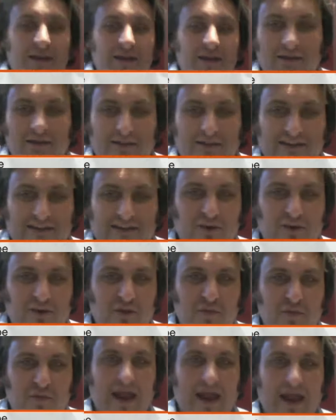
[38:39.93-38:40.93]
that's not the
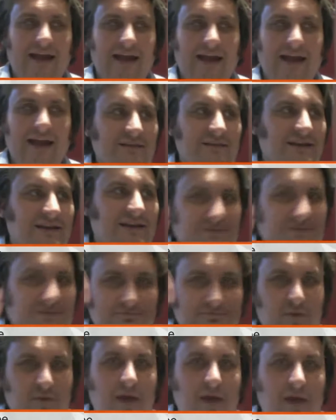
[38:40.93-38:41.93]
plan. That's the
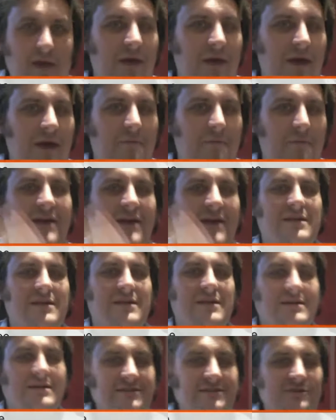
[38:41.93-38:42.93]
way my mind
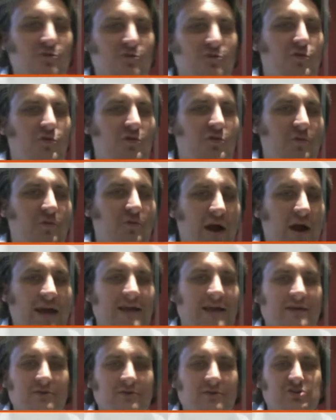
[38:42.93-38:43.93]
thinks through the way
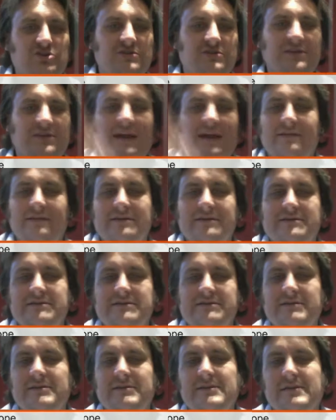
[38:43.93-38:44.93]
you should land it.
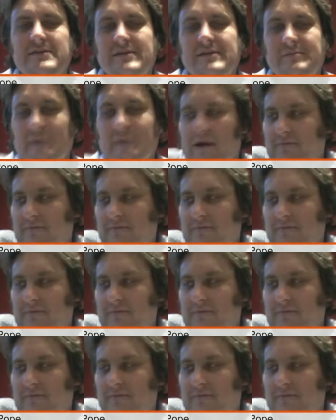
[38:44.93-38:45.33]
But